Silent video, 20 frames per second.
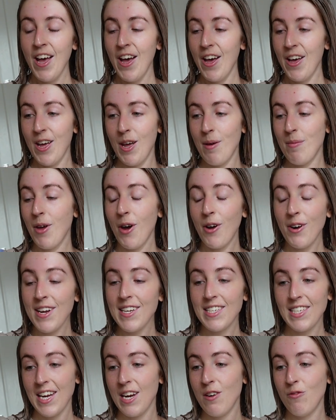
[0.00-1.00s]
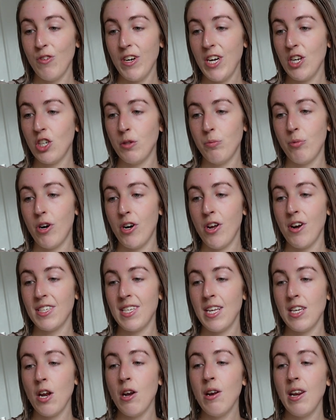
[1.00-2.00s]
And they're honestly really good products,
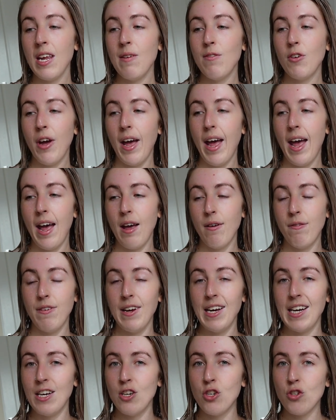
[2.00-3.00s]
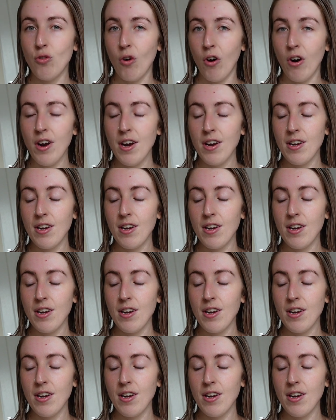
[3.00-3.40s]
and they don't leave your hair feeling dry,